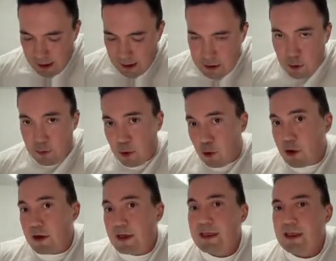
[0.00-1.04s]
So the order
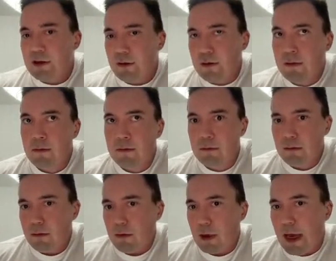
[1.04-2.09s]
is still
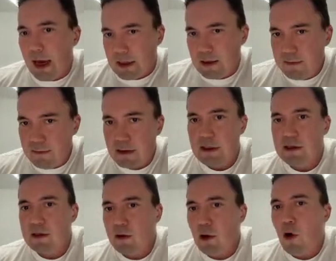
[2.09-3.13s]
active, it's
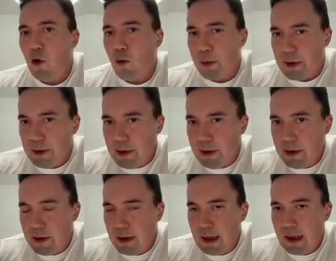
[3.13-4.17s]
still open,
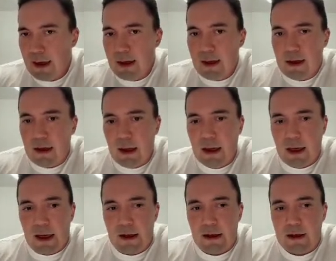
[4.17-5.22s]

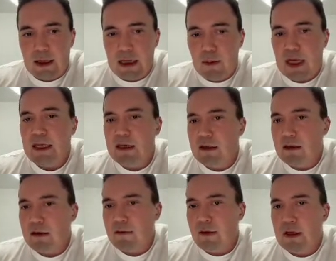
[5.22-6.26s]
and in many
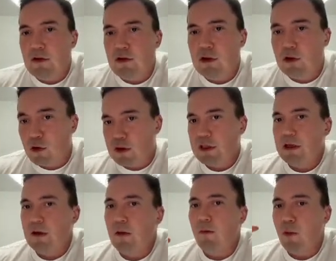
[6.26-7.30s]
venues you could
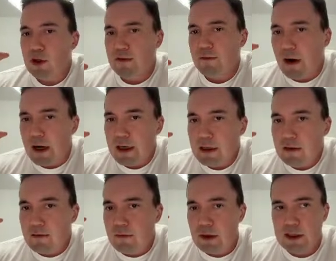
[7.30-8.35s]
still modify it.
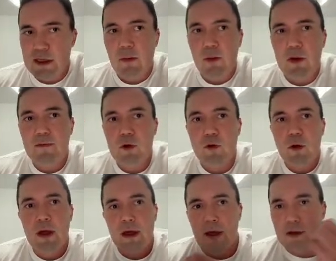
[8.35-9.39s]
For example, if you
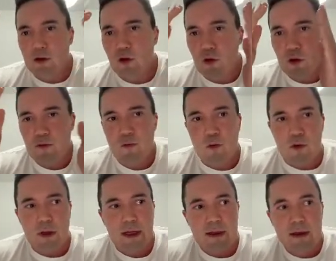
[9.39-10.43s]
had an order for
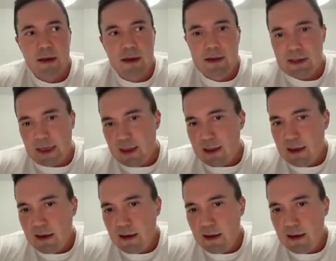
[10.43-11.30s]
like 10